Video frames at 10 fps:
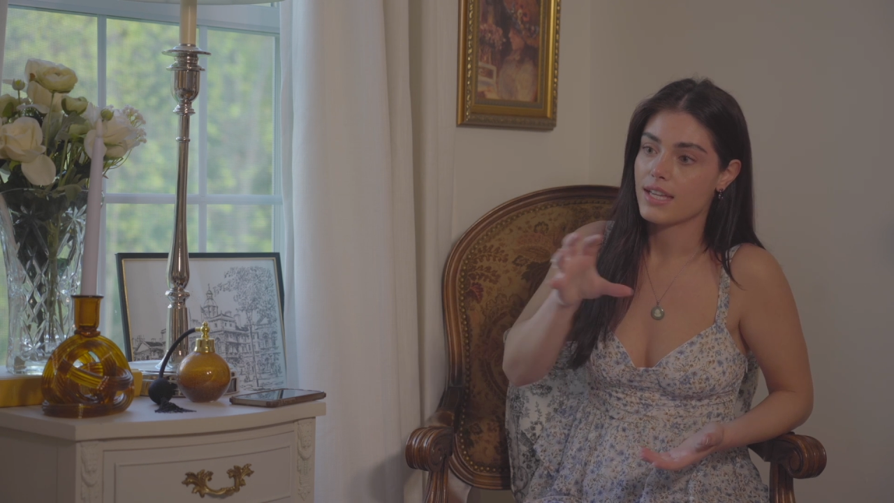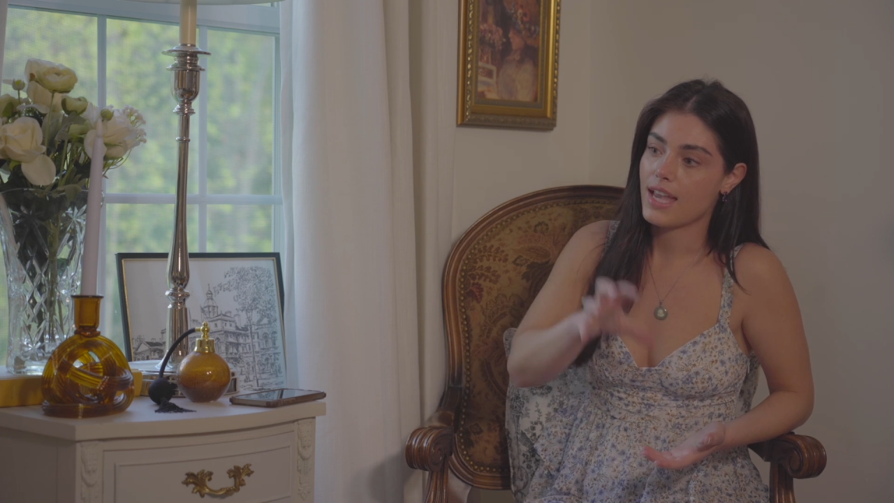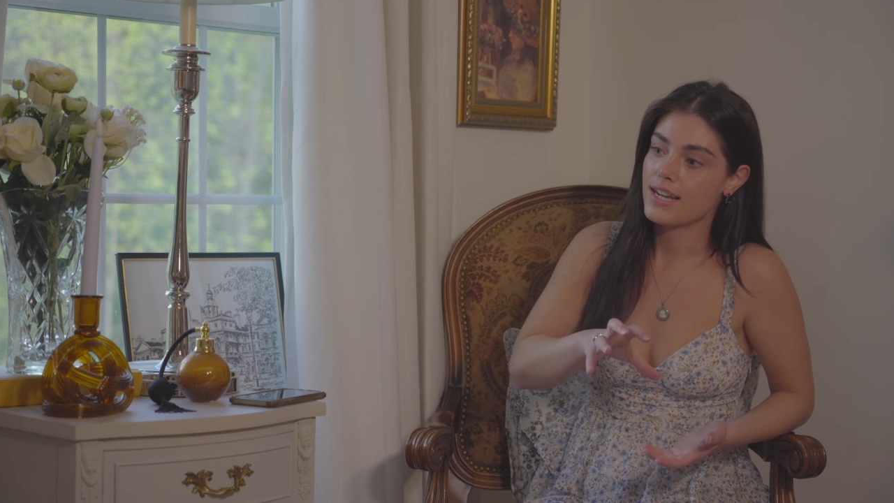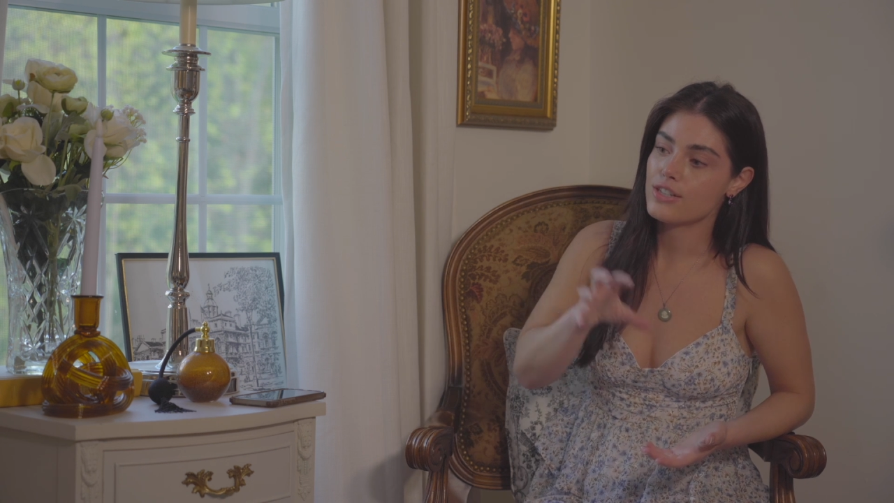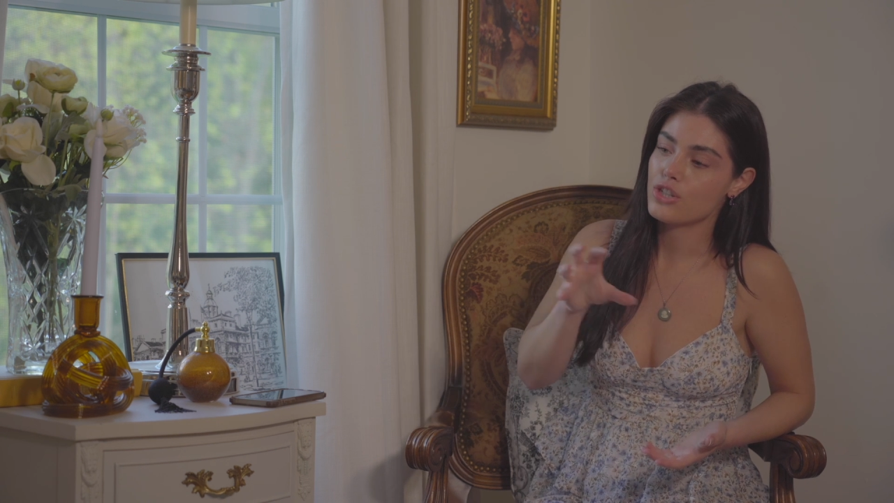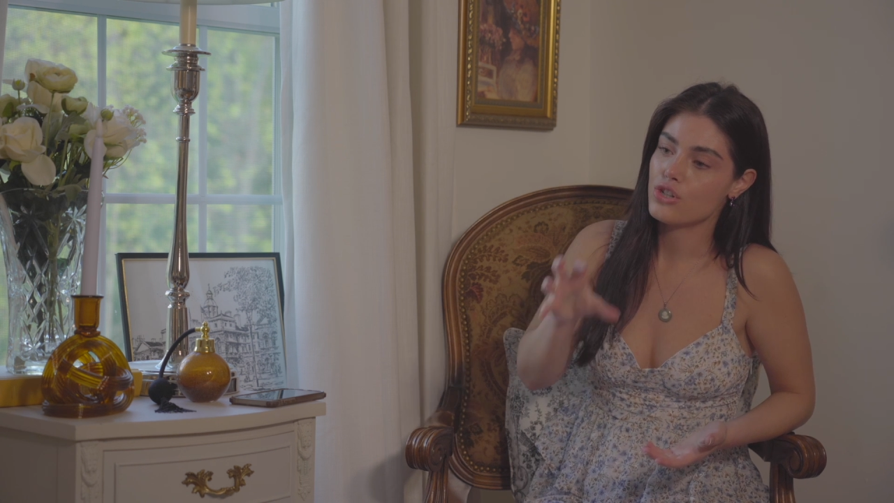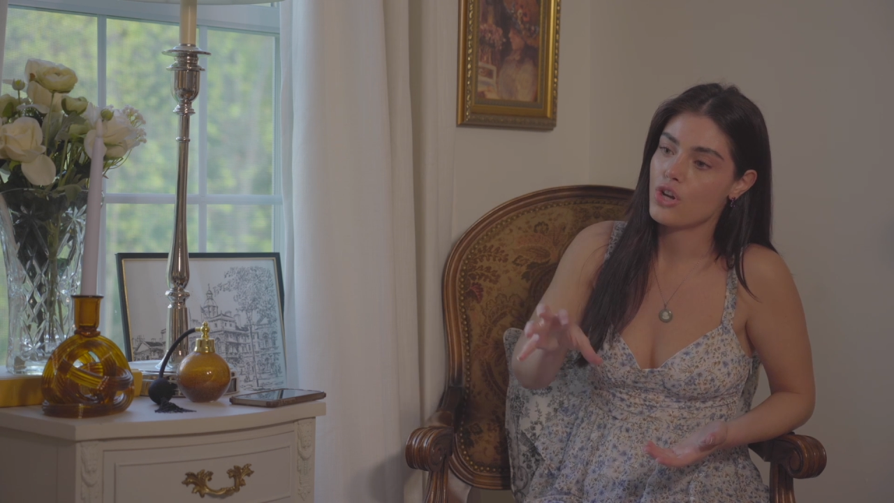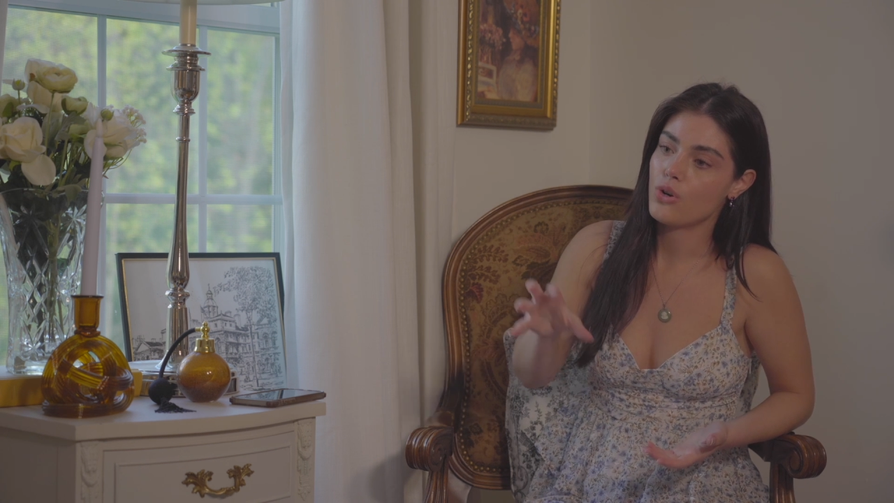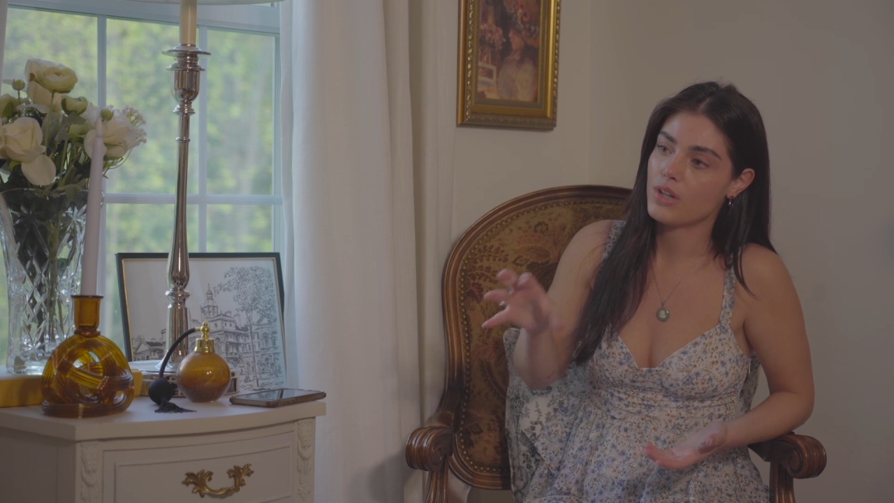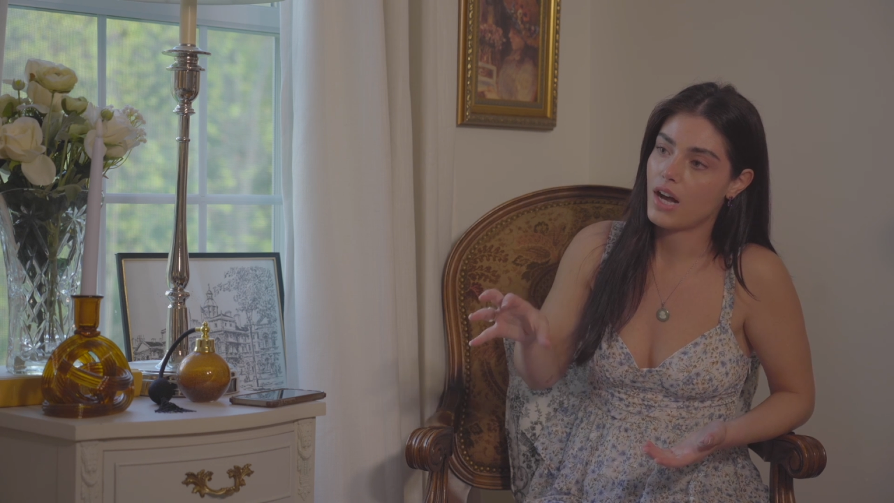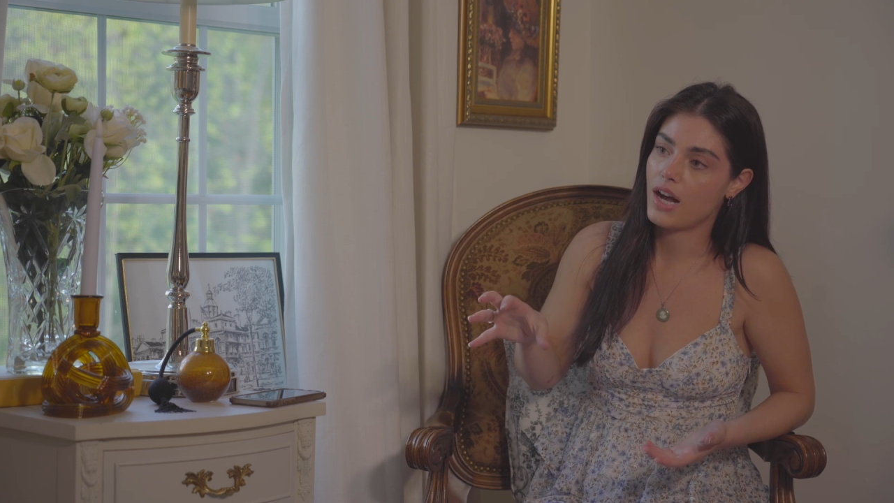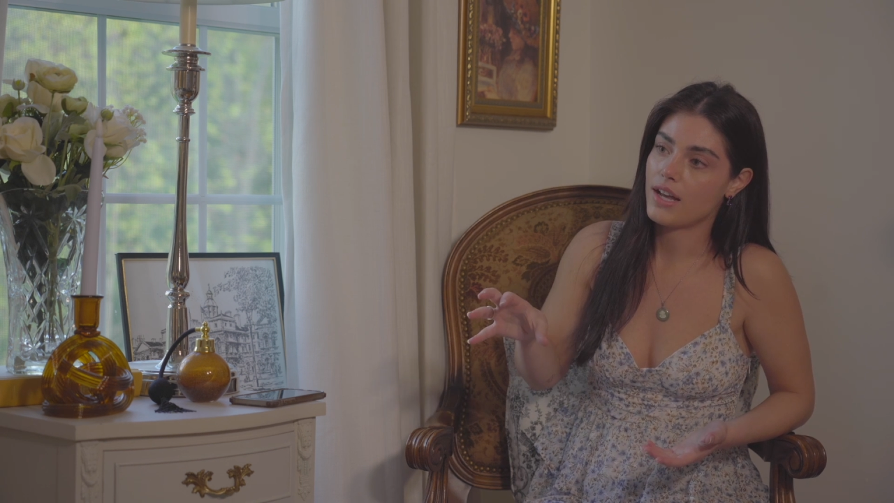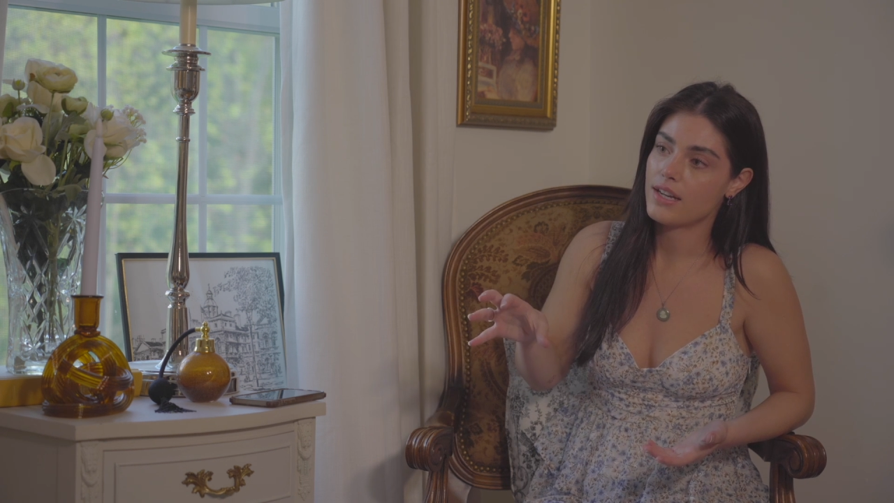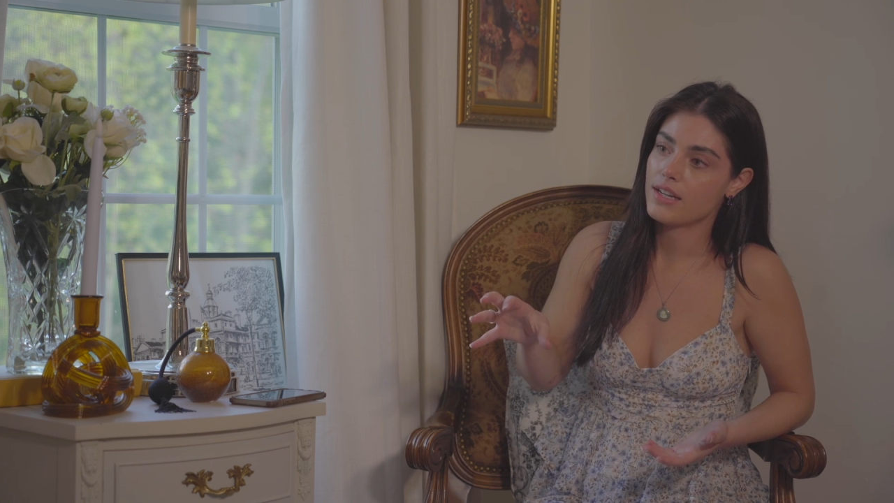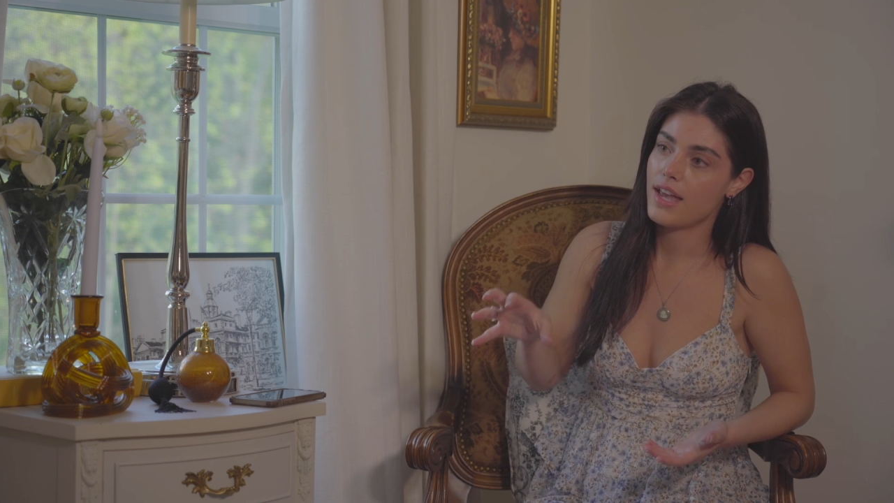getting to know God